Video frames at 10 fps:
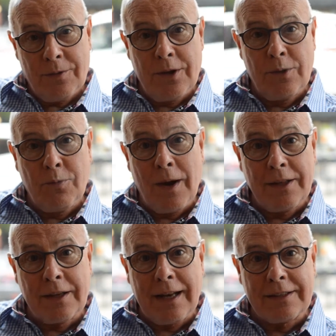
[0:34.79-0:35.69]
the way
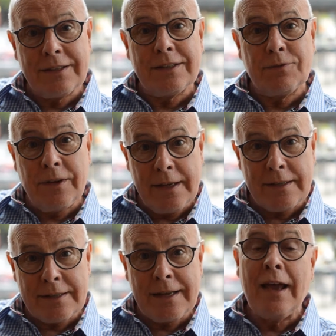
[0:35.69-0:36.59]
the glasses
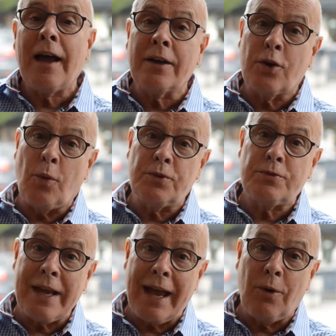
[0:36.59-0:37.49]
fit, I can come
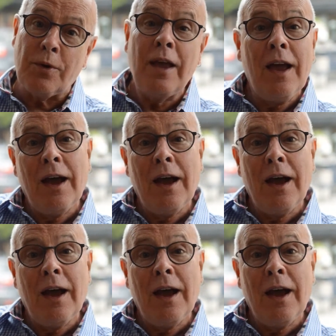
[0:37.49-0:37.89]
down,